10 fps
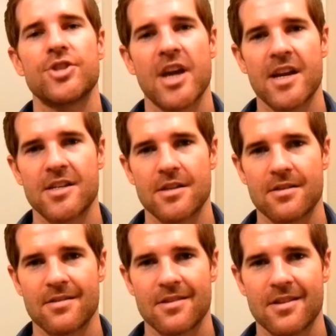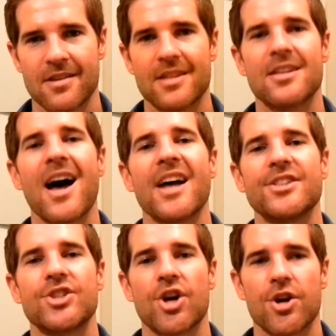are changing. The
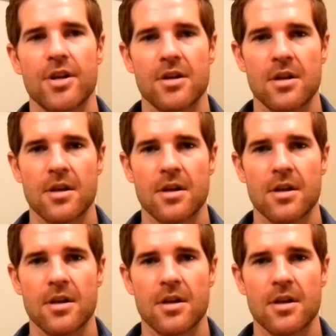tide's turning.